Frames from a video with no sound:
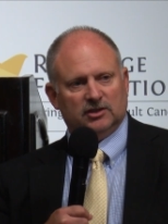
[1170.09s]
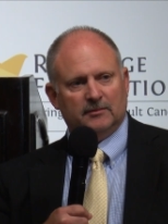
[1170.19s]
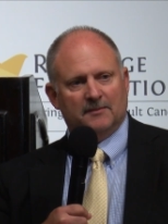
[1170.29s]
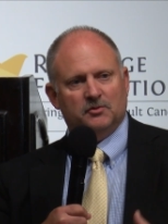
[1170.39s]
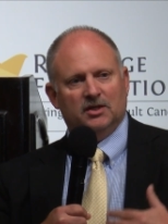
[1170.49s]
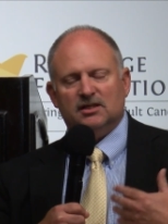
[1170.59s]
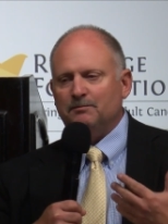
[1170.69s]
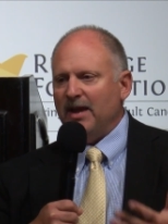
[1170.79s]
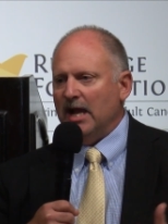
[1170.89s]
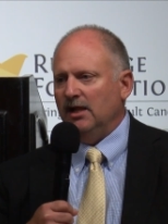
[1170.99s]
Sometimes we can
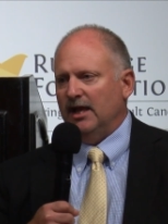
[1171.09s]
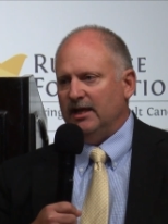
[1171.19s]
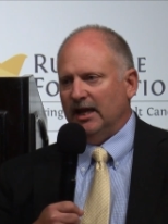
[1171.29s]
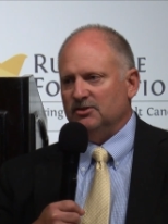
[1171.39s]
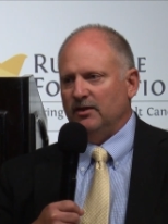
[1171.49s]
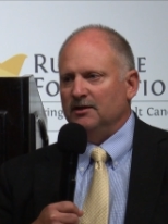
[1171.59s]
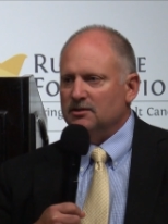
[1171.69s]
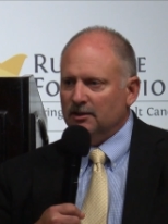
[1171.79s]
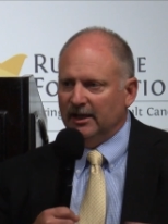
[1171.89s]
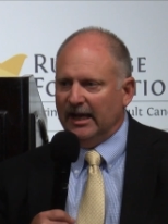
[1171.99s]
just palliate cancer, that
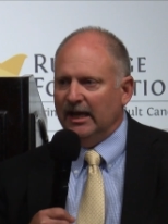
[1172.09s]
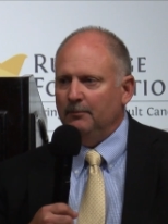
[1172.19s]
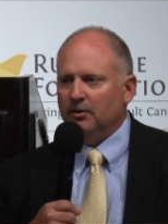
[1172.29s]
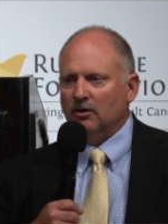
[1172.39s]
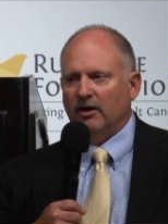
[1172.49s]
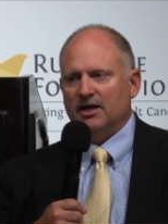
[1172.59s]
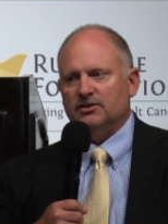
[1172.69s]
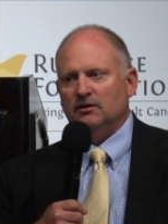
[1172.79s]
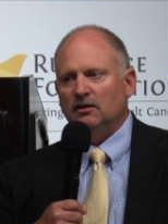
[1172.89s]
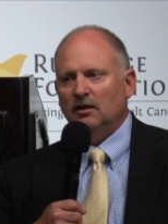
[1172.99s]
delay
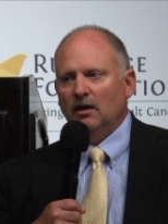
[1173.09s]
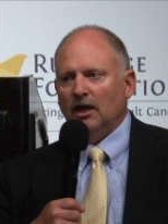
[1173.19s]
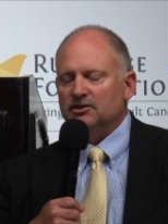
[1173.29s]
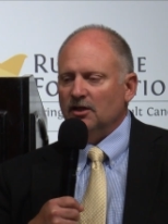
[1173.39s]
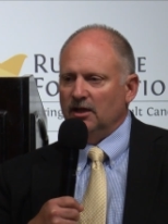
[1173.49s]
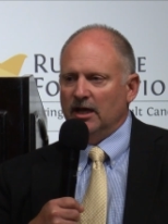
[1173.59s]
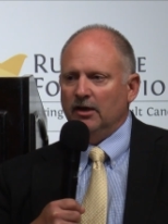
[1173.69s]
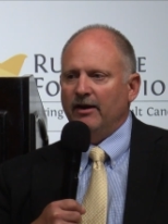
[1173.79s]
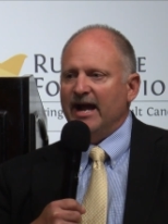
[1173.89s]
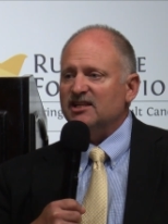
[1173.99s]
progression. And so the
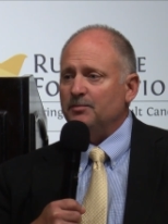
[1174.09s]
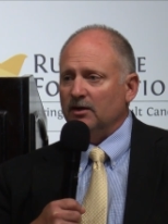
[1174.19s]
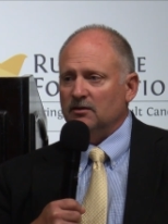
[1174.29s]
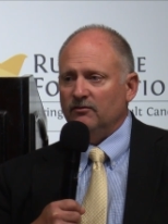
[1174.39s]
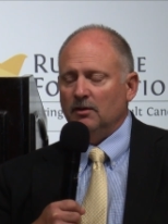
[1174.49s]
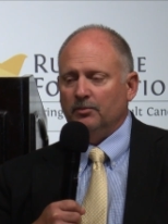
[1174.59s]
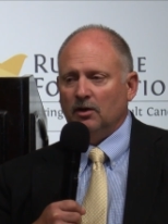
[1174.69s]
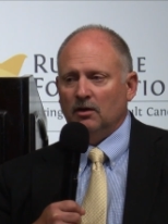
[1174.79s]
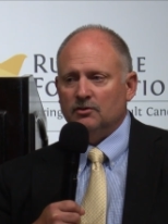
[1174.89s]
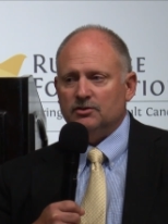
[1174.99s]
other aspect of the
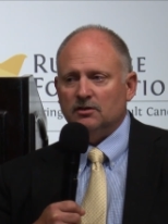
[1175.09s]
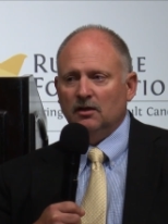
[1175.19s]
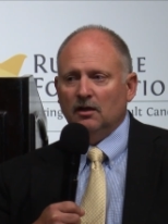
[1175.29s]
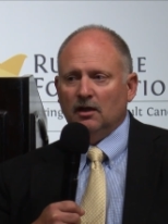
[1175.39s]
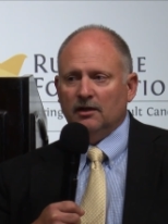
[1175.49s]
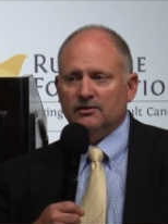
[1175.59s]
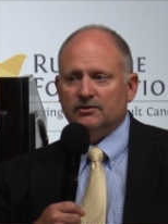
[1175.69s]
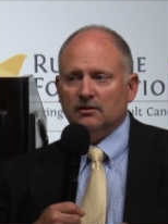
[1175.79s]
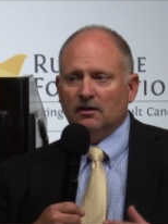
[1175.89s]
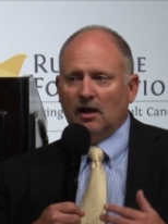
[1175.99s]
approach
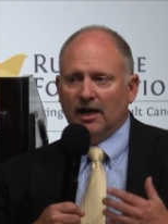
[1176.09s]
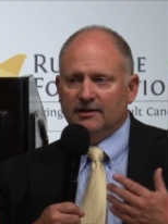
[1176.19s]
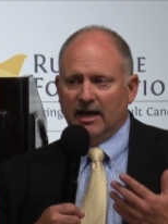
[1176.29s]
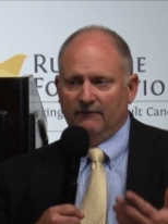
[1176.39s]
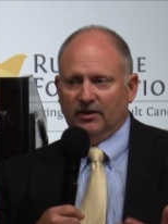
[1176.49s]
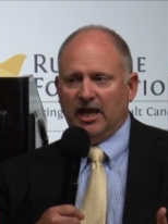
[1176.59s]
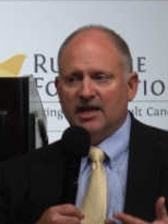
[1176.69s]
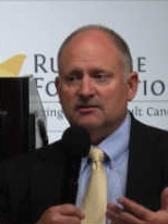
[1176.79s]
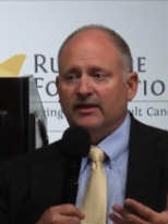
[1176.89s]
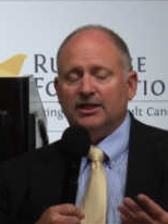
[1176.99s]
is
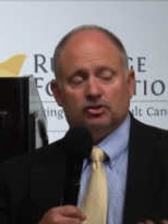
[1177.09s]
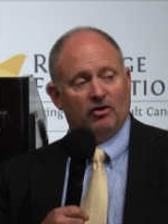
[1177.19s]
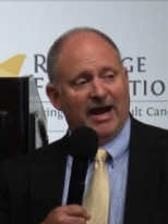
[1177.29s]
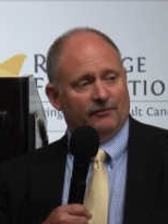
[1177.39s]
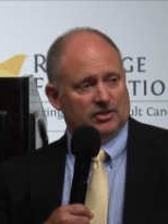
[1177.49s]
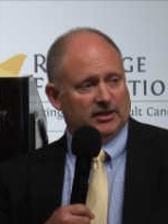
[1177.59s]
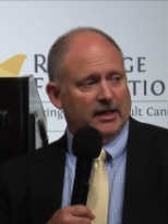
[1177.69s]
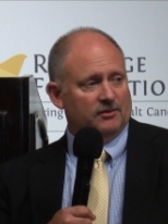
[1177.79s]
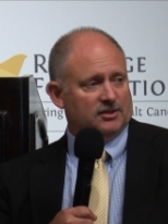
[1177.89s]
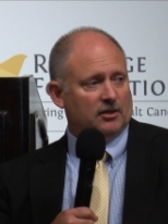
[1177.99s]
identification of that driver gene
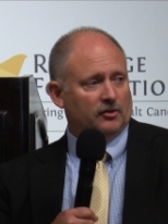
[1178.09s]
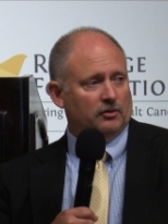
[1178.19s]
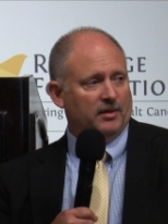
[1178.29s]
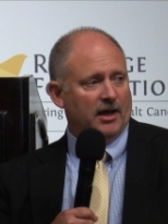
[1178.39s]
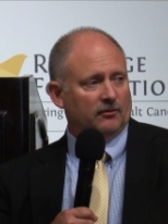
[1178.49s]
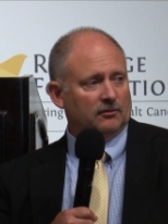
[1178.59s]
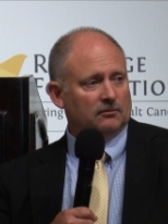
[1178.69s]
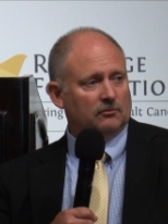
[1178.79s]
that I was telling you about.